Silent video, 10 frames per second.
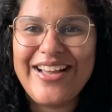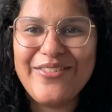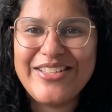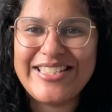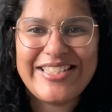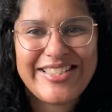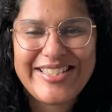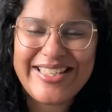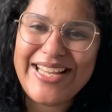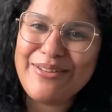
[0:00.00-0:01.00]
that was
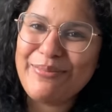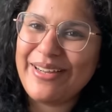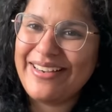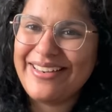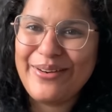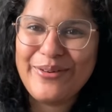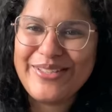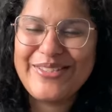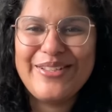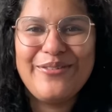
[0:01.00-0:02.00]
interesting, but it
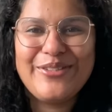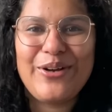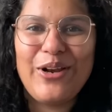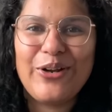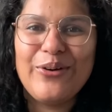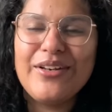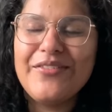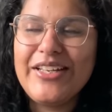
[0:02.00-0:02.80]
was all good.